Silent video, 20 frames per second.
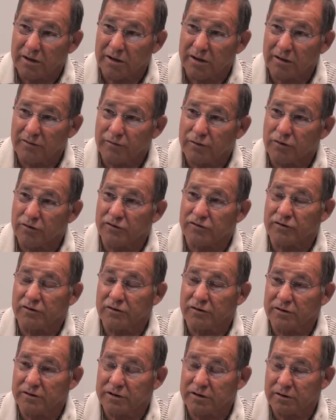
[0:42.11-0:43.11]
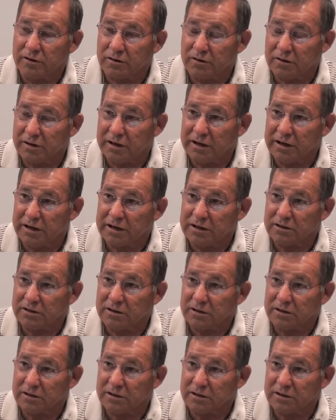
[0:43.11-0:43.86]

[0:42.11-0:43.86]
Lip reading: and of course look at